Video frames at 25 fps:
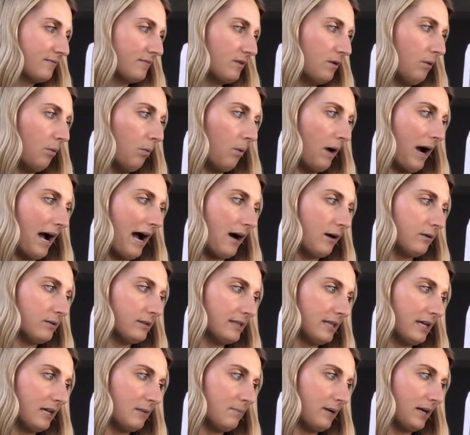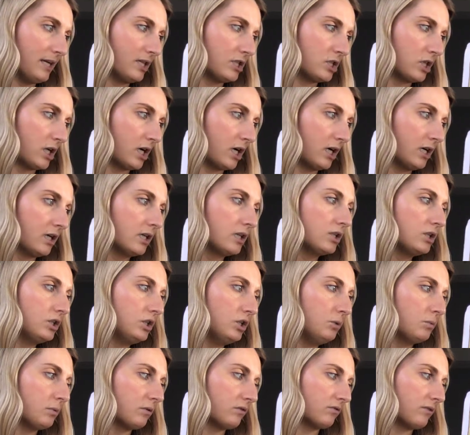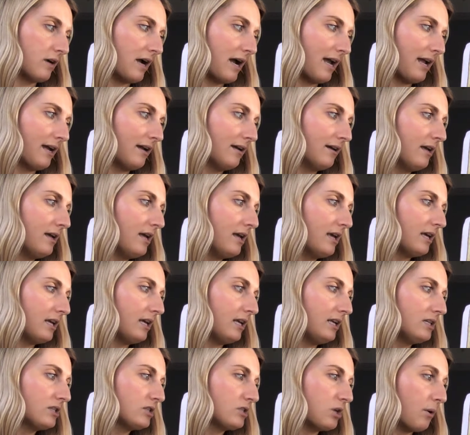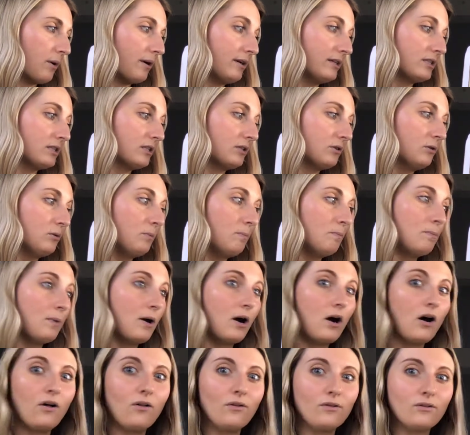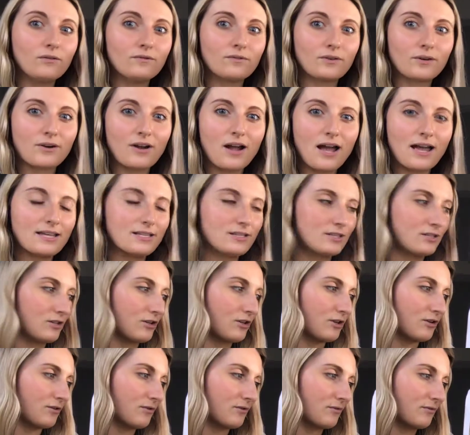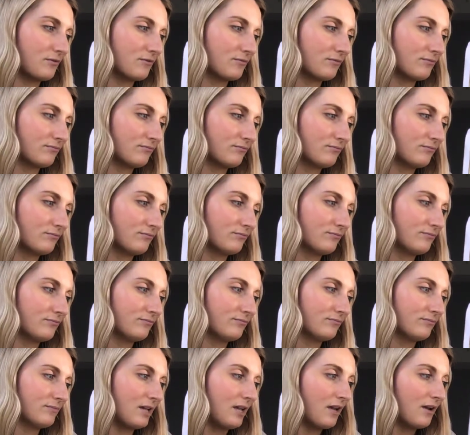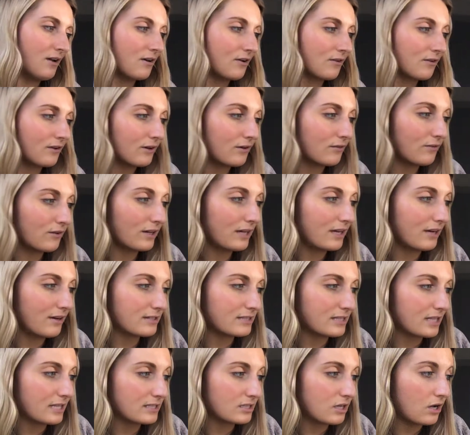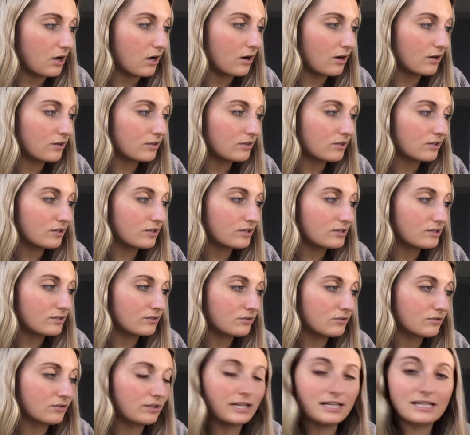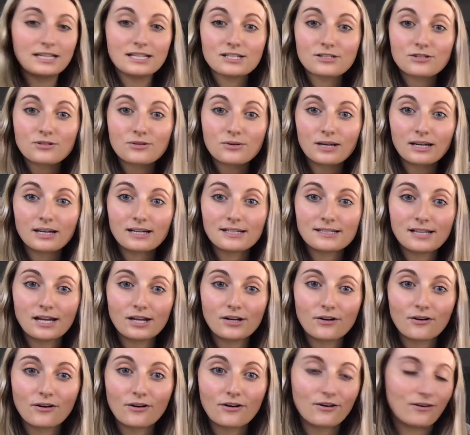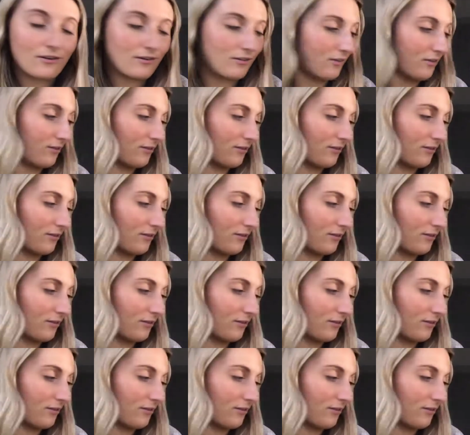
Wow, said Buster, you were right. He's going to pulverize you. Right over here, says Arthur's greatest tricks on earth.